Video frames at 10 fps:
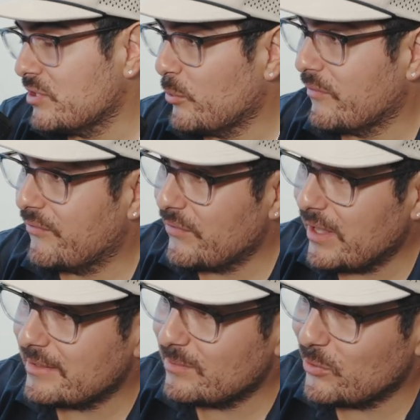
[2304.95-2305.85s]
should
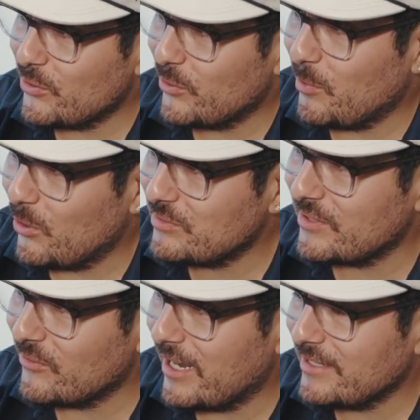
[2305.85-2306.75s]
reflect what you're
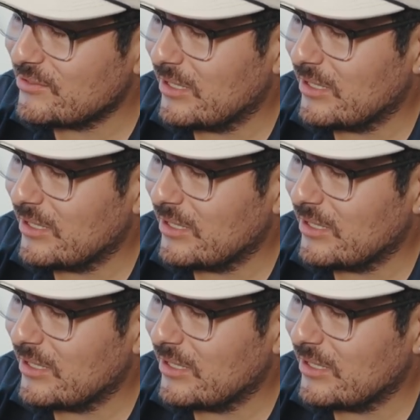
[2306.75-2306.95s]
posting, right?